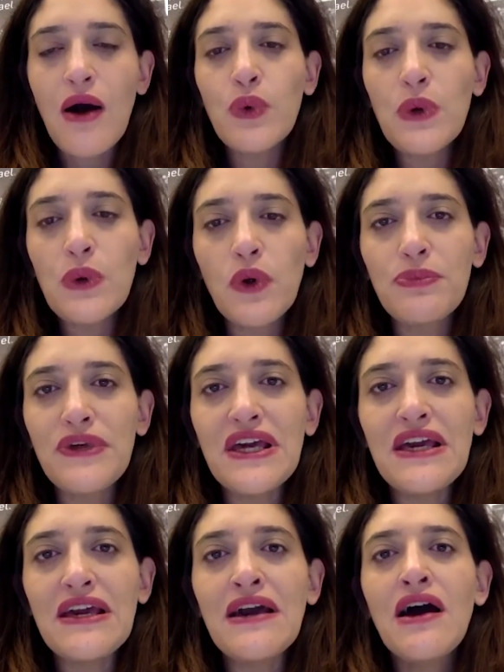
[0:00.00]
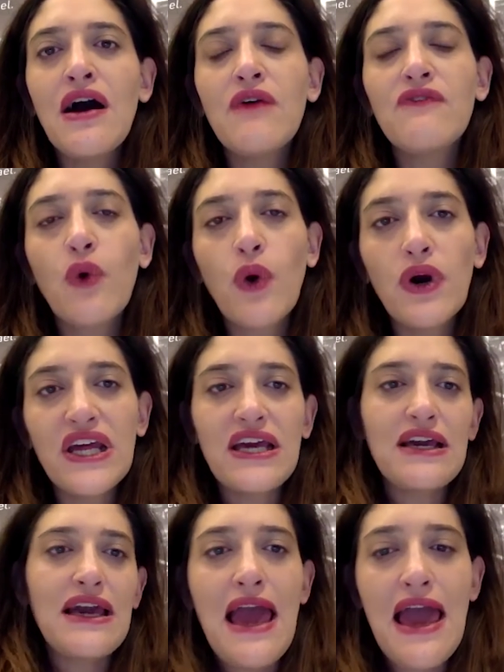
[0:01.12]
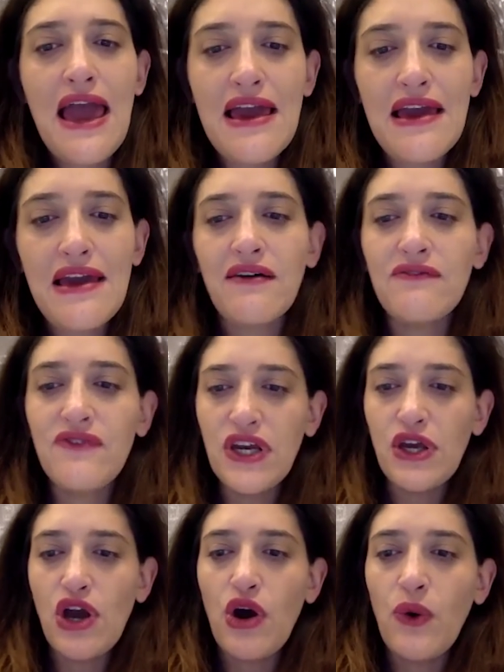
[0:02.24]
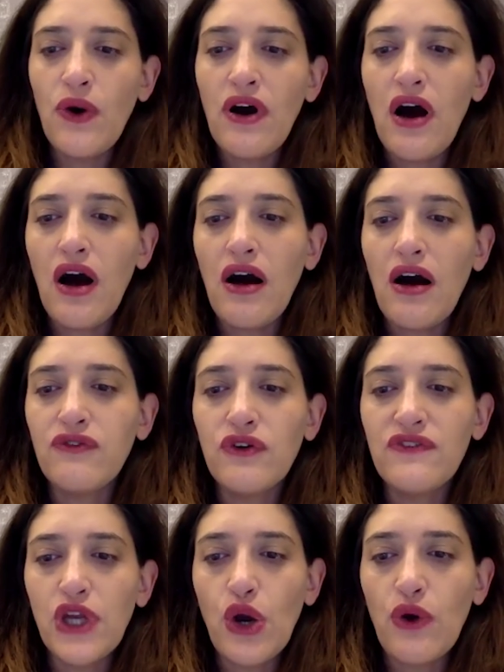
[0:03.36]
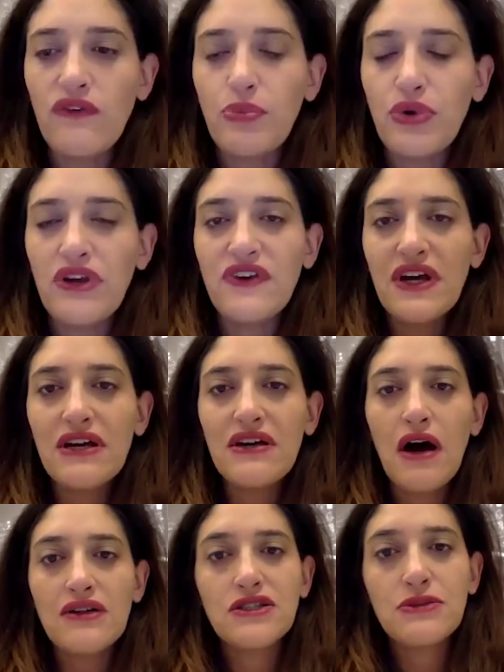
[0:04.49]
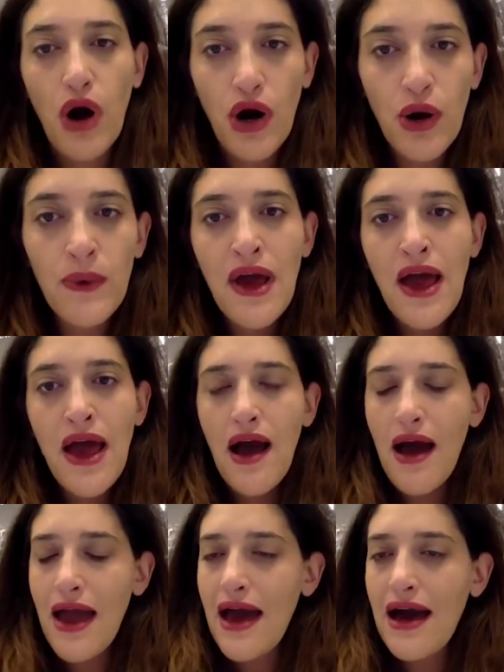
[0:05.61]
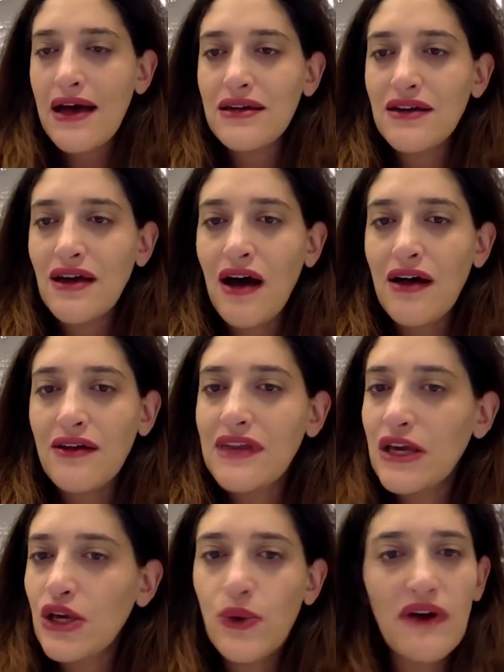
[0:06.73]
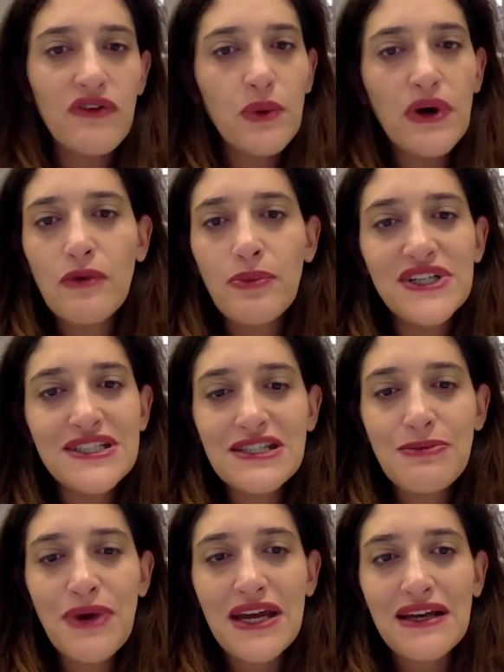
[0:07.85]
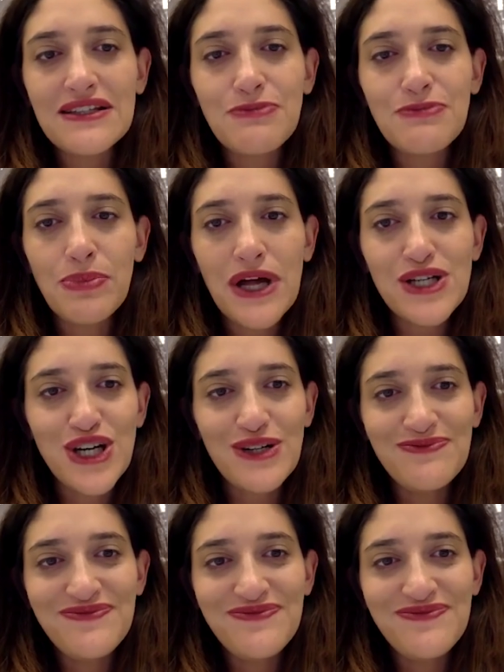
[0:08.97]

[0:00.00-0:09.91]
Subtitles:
We will be forwarding a video, full video of the briefing tomorrow. And thank you everyone for participating. It's been a pleasure.